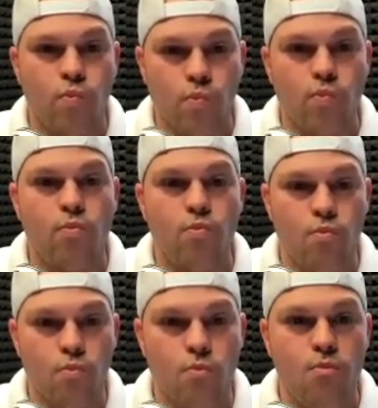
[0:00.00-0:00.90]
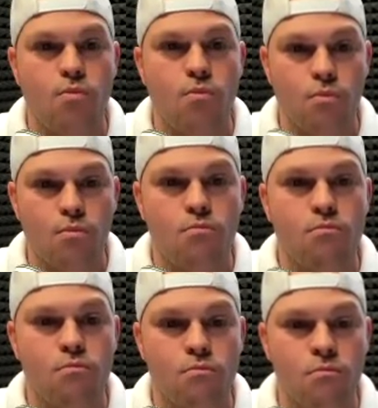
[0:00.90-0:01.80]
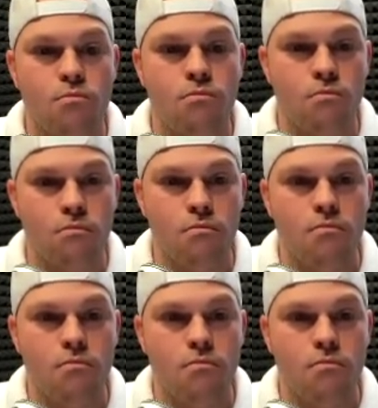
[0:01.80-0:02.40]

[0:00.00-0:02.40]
This person isn't speaking.